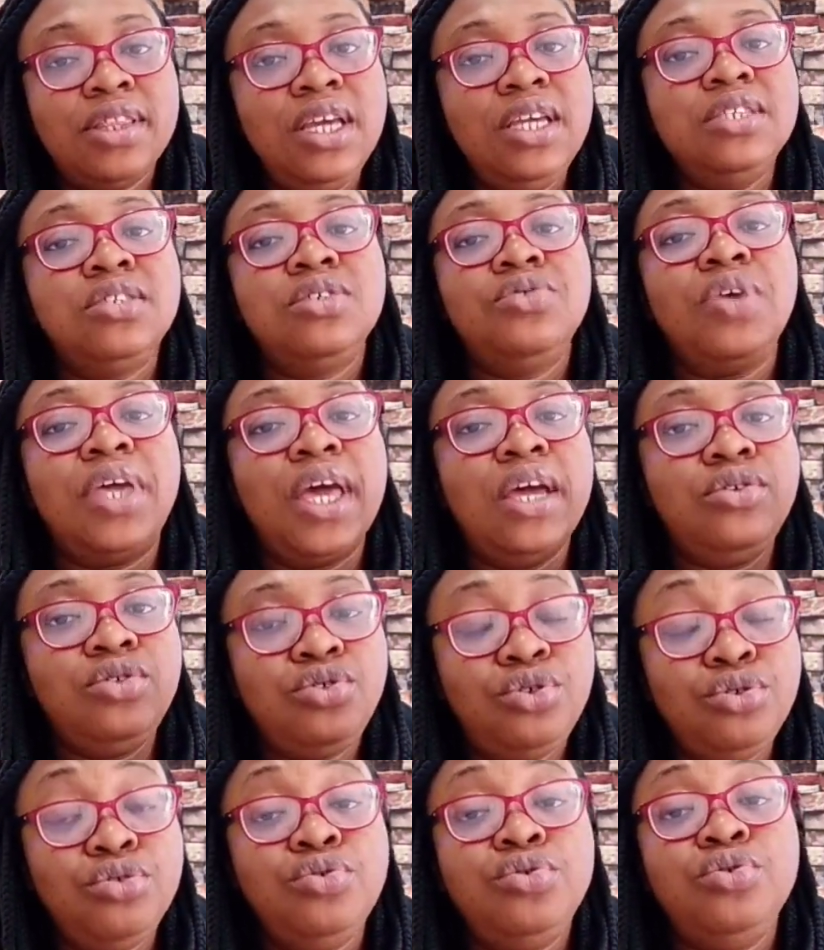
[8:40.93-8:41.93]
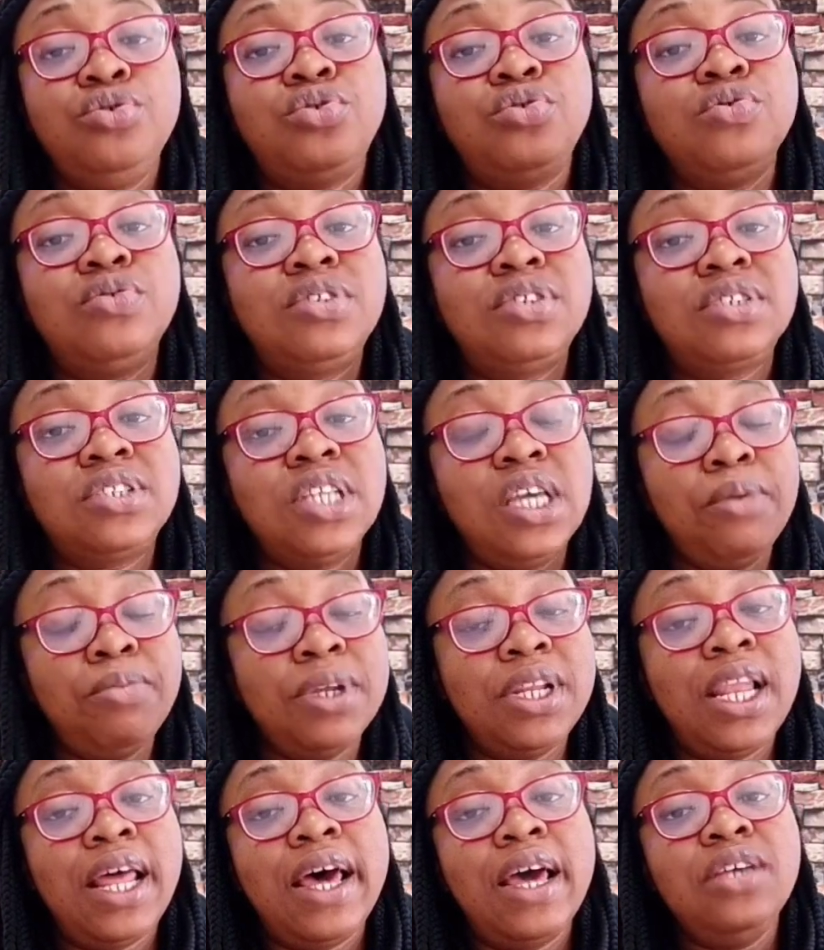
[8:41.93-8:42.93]
things you can do to
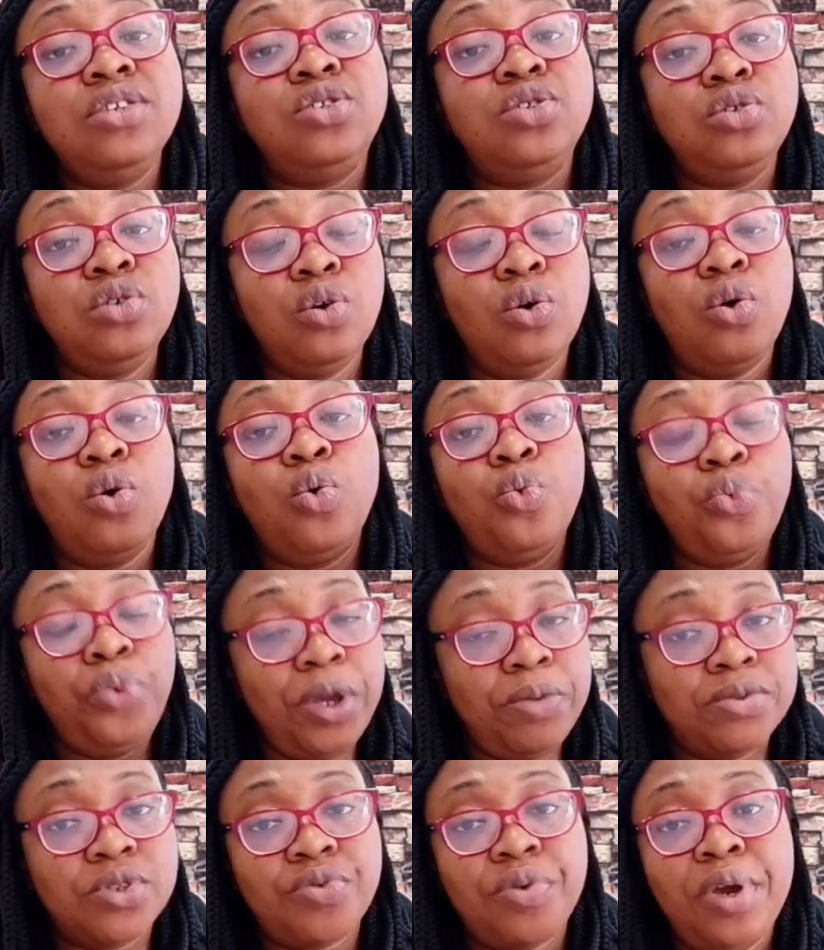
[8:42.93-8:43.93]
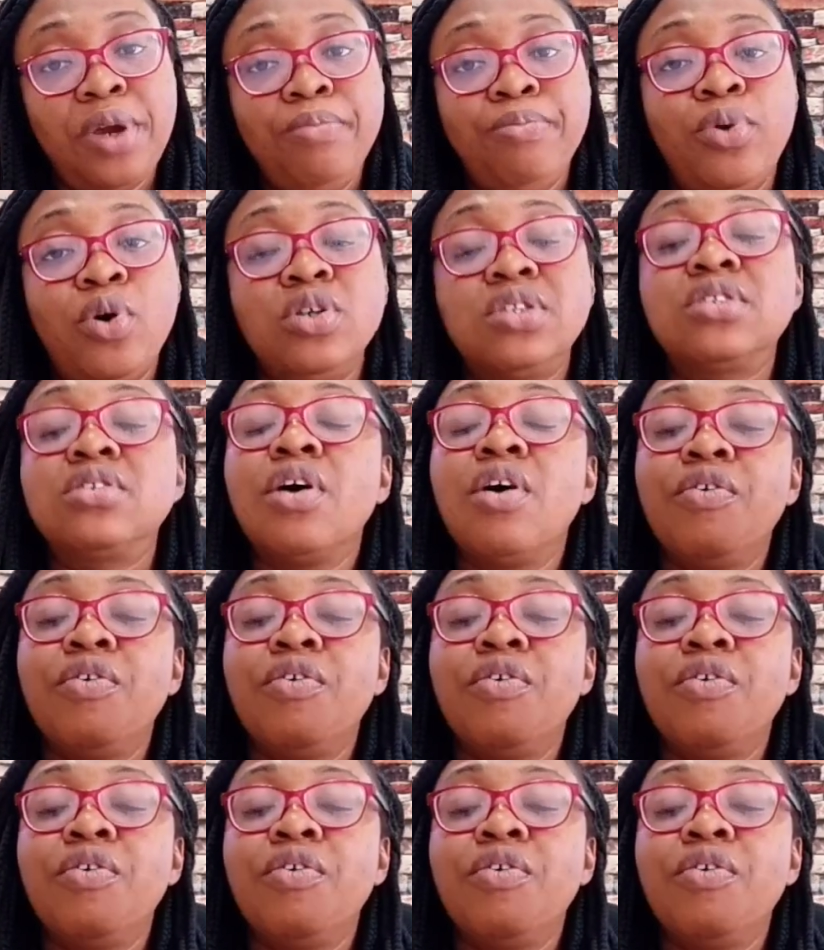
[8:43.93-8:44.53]
stabilize your whipped cream, but